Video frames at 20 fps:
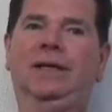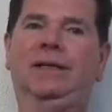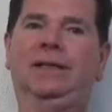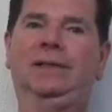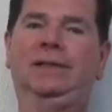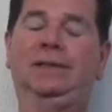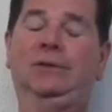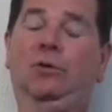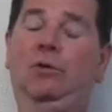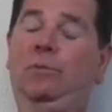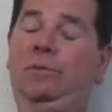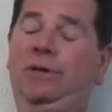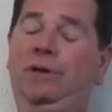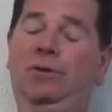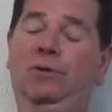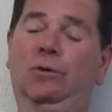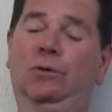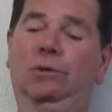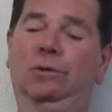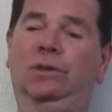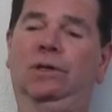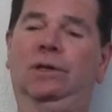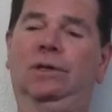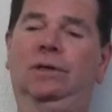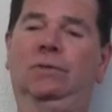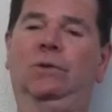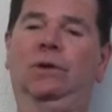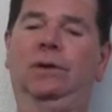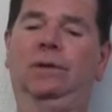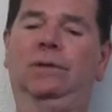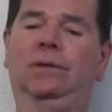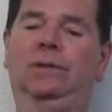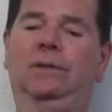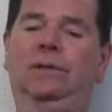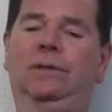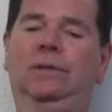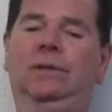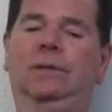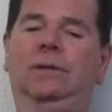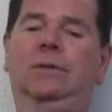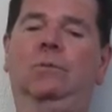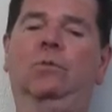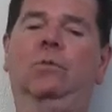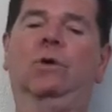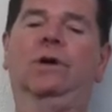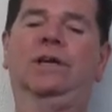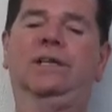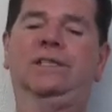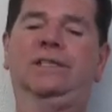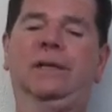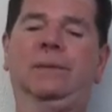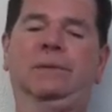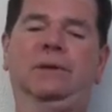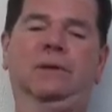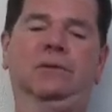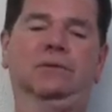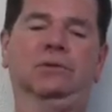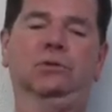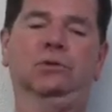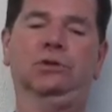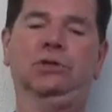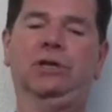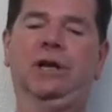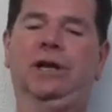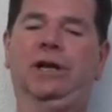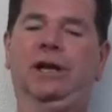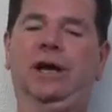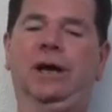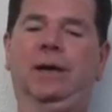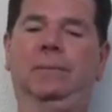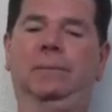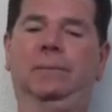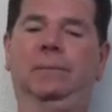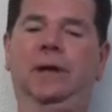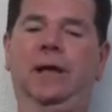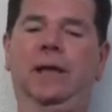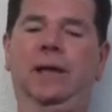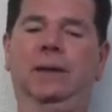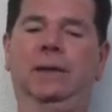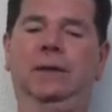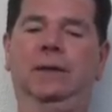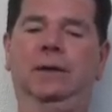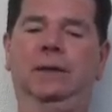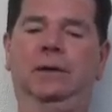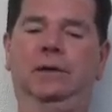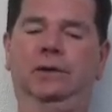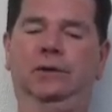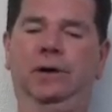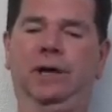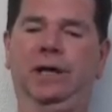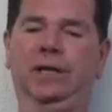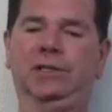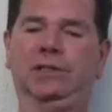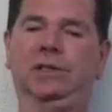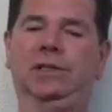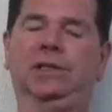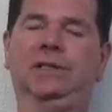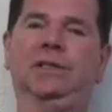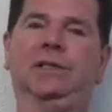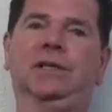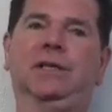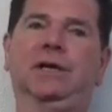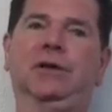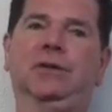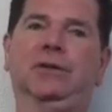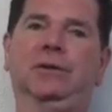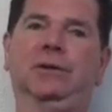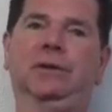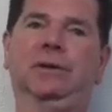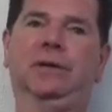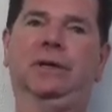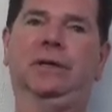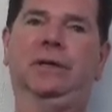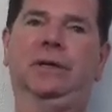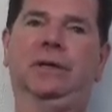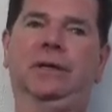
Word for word: And lo and behold, when I stepped on two Shotgun grenades linked together,